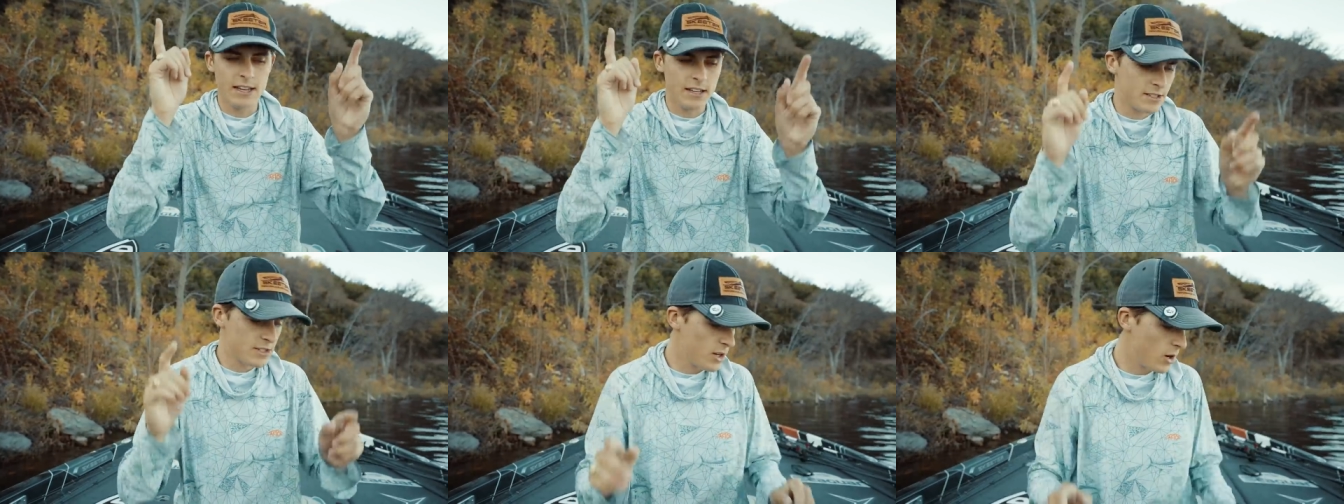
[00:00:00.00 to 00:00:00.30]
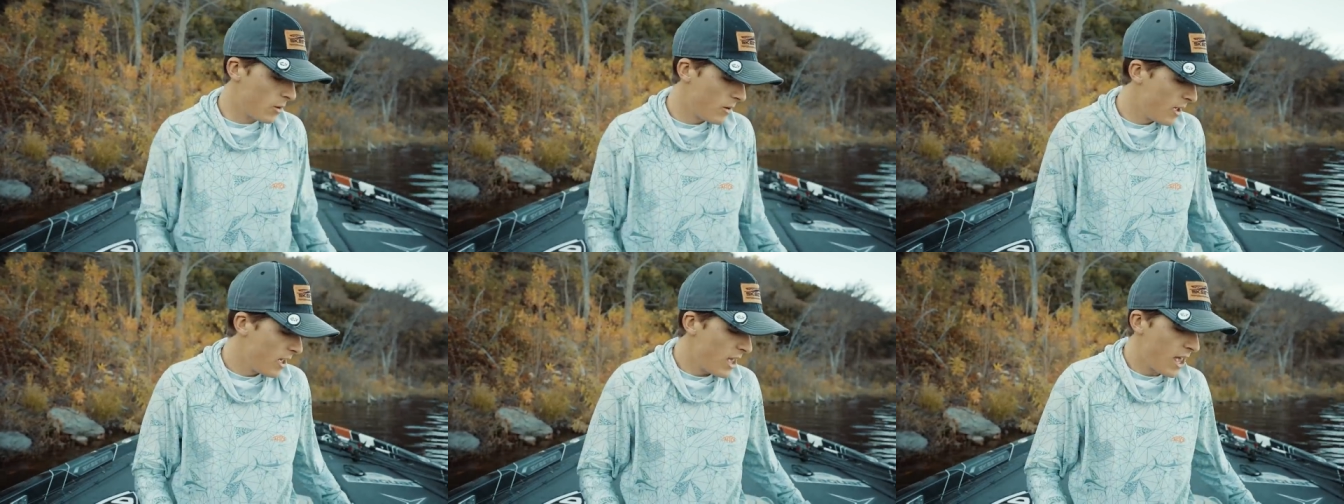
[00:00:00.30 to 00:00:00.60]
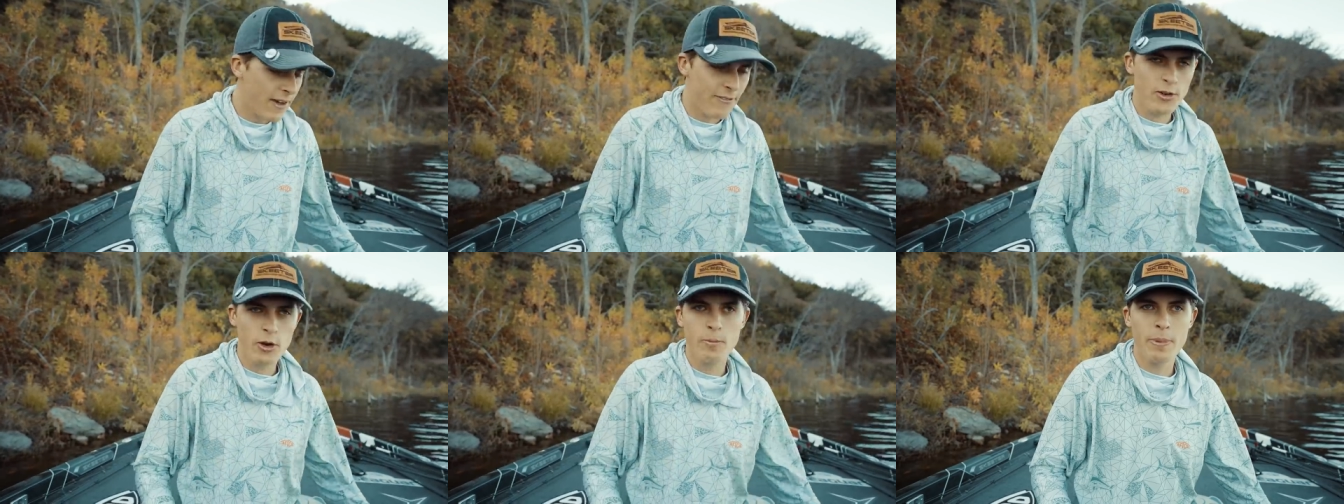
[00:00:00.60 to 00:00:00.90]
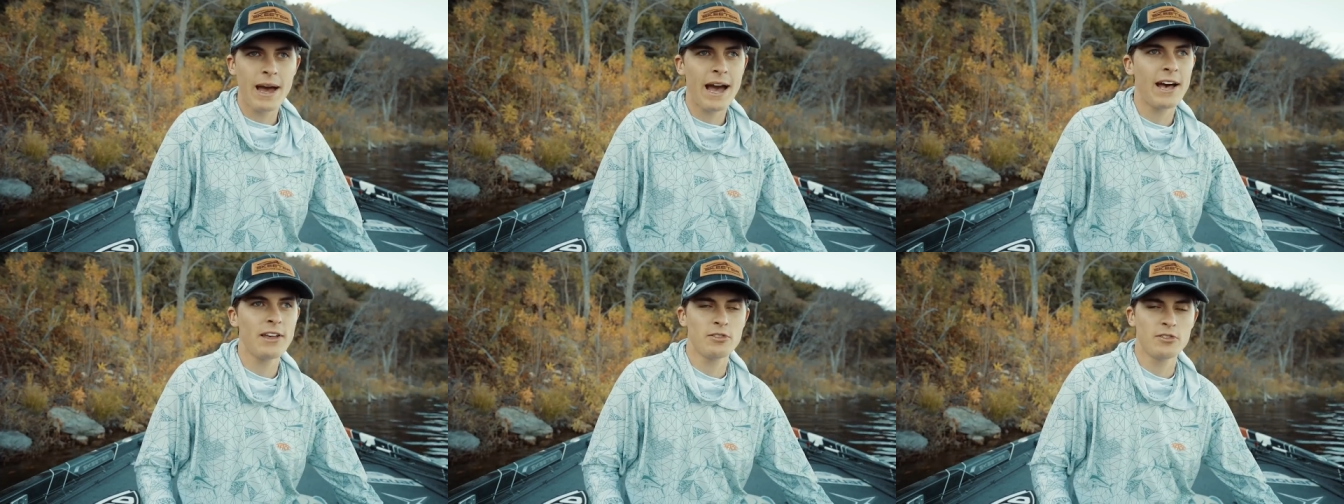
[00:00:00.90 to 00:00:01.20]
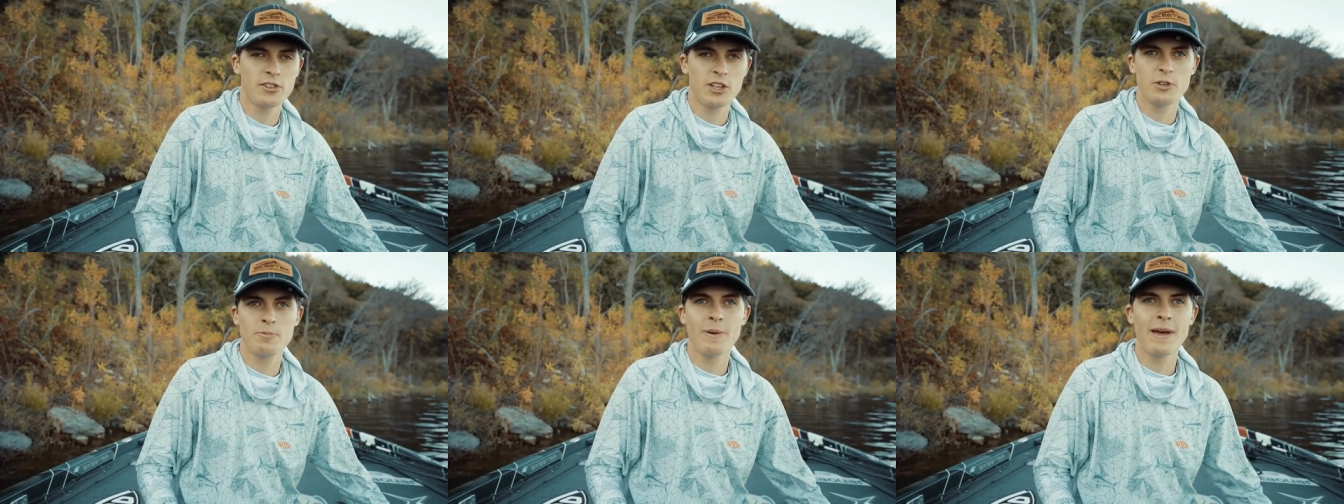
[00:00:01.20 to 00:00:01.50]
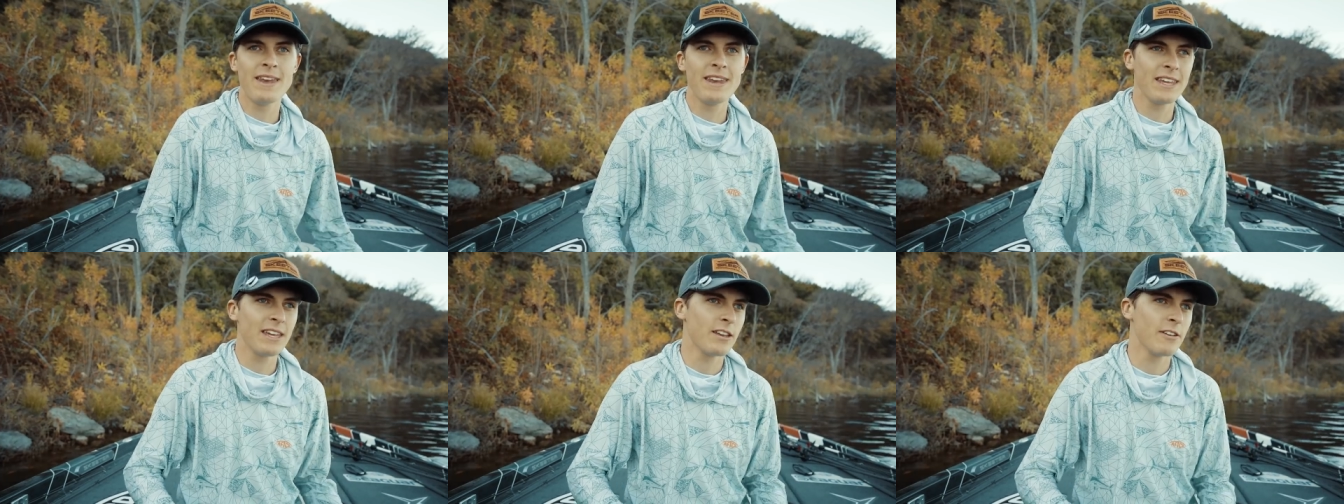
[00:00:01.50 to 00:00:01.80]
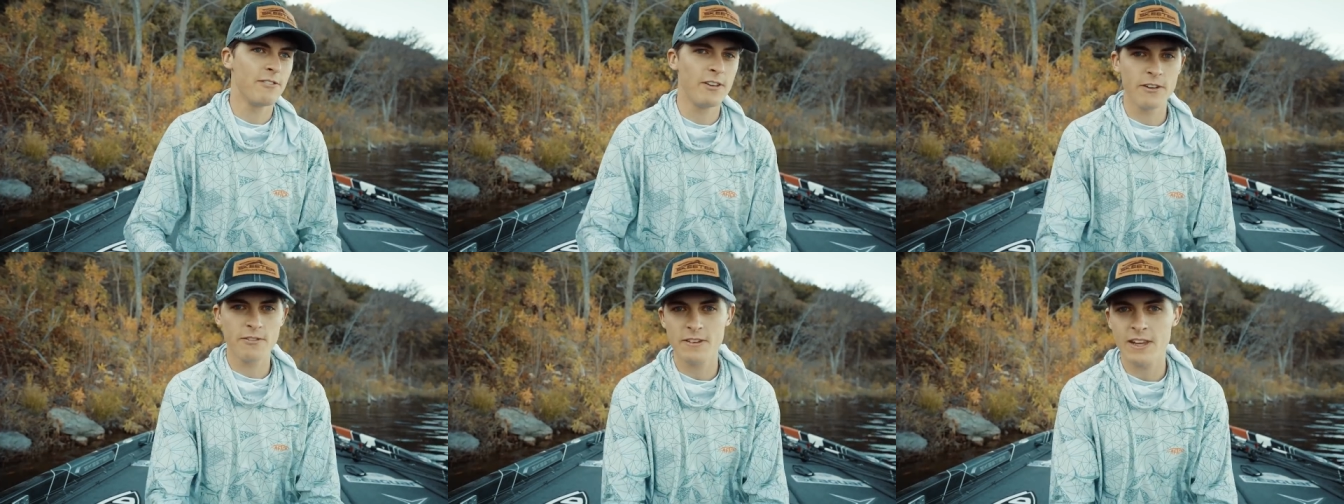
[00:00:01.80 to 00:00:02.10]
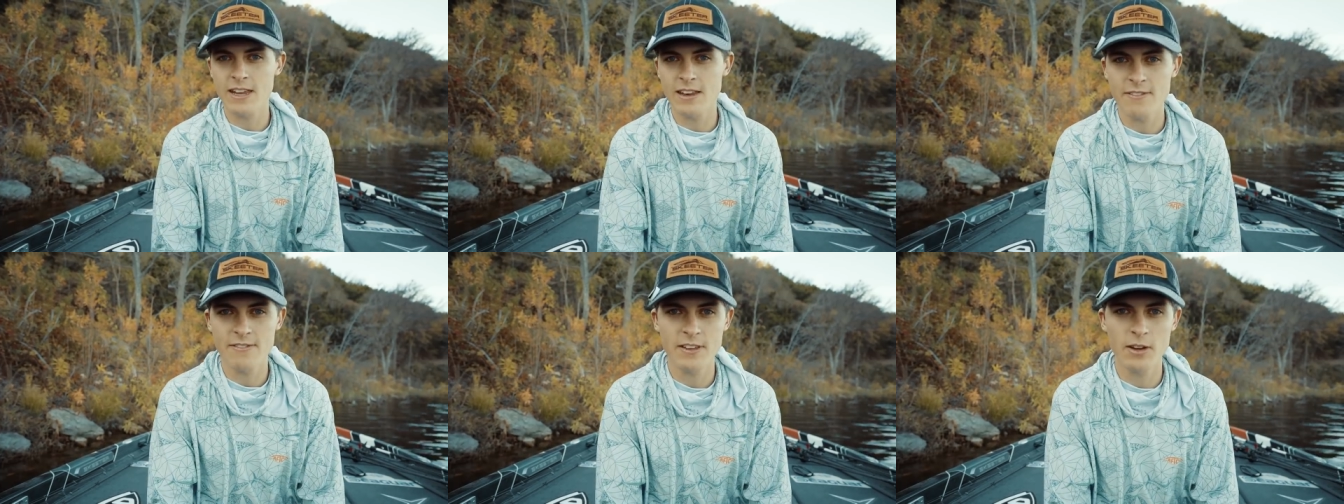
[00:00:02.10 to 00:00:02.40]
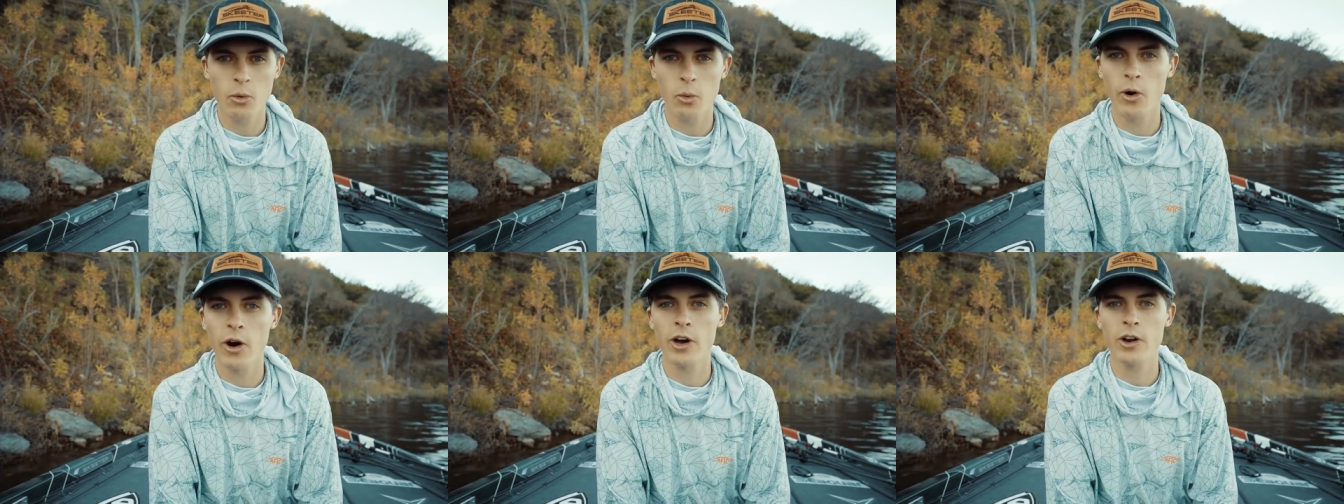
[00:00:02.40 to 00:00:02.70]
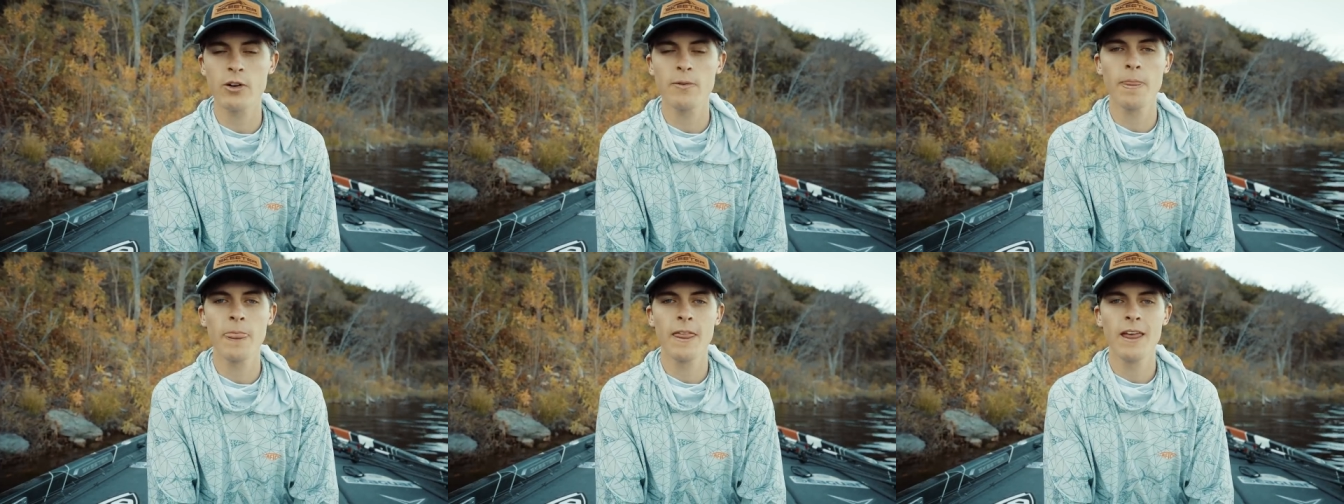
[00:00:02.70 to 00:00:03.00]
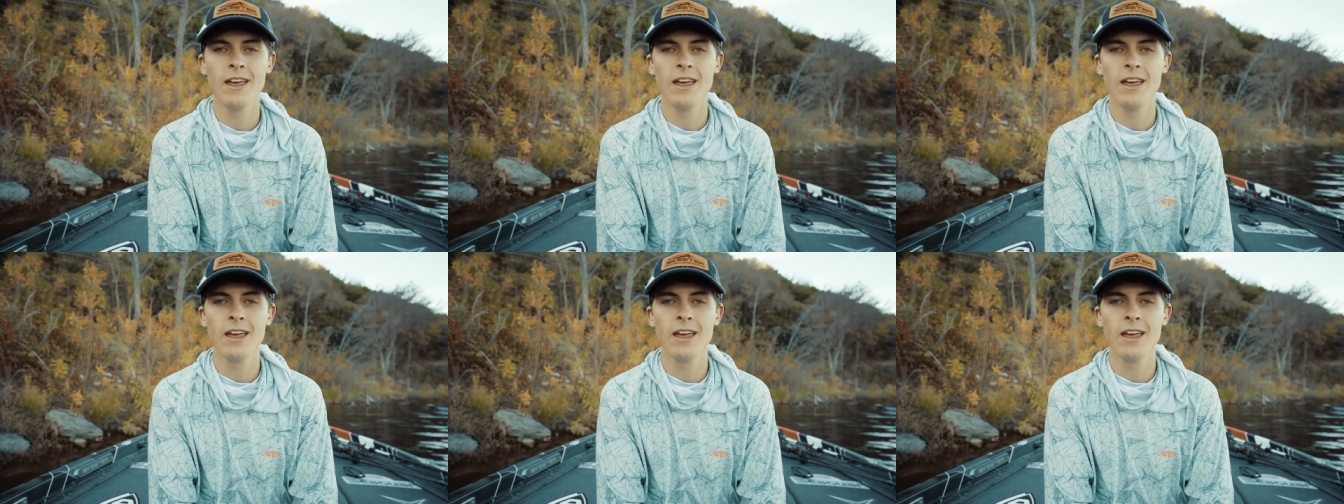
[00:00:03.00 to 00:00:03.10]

And so if your bass are suspending in 15 feet of water,